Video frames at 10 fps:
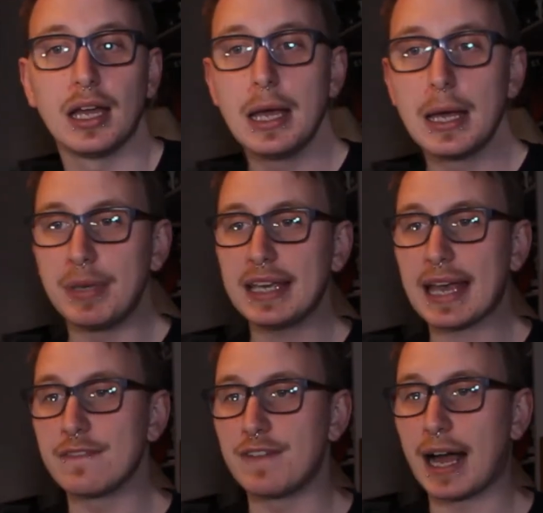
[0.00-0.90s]
being a
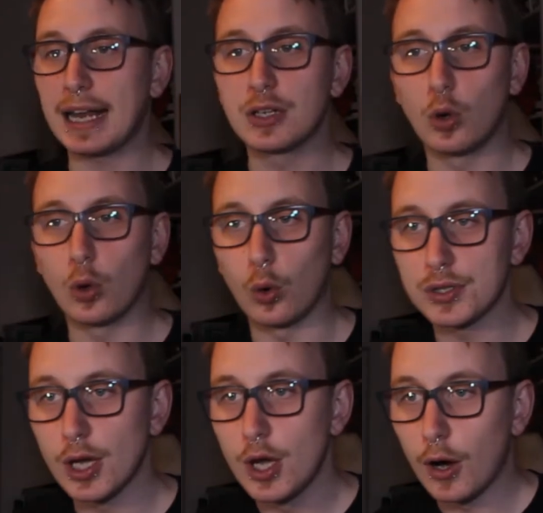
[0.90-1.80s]
valid cause
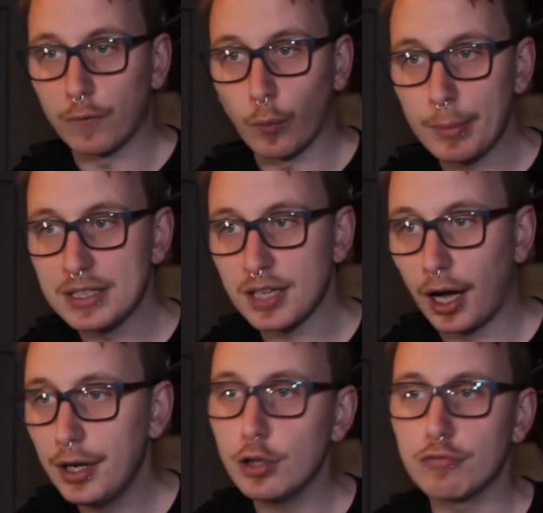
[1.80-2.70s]
of women's
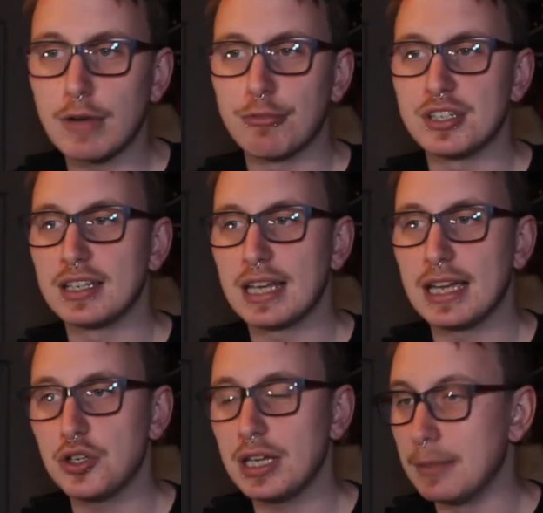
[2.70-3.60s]

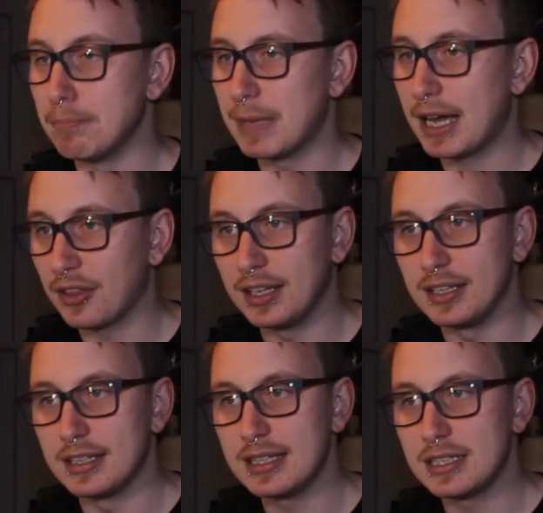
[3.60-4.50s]
underrepresentation in
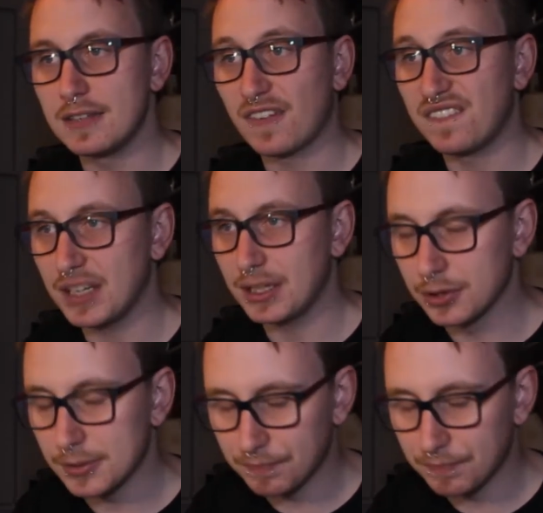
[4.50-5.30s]
math-intensive fields.